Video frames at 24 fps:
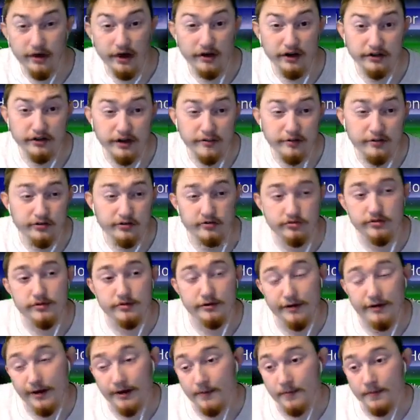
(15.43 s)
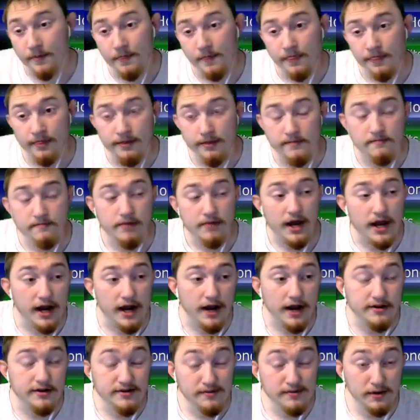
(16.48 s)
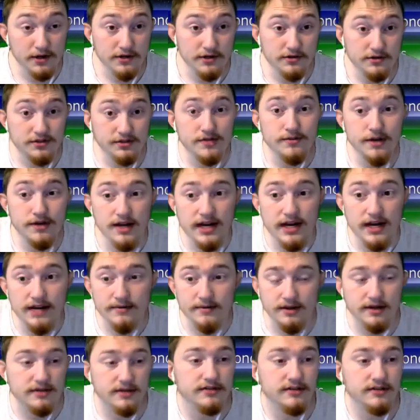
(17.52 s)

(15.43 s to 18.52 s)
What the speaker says: of time to stream today, but I did want to stream today because